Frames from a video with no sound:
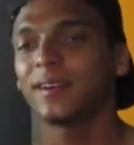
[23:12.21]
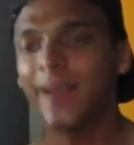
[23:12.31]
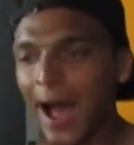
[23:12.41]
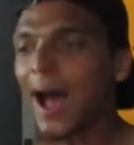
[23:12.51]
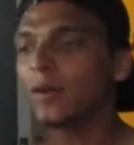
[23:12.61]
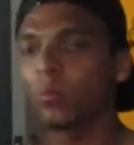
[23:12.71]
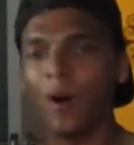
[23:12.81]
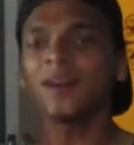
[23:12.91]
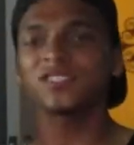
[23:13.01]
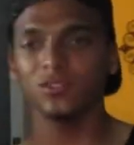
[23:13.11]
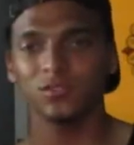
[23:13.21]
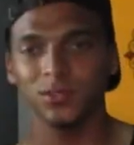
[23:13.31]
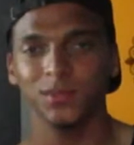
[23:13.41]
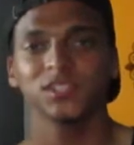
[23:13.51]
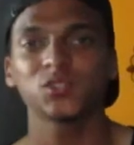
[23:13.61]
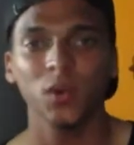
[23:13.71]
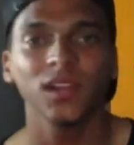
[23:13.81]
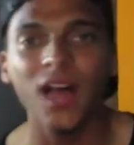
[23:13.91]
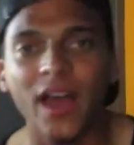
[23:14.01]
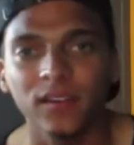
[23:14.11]
God wants you to enjoy
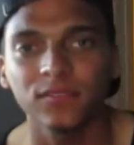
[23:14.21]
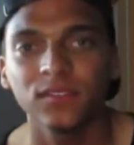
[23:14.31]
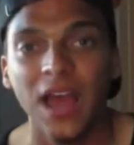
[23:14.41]
life.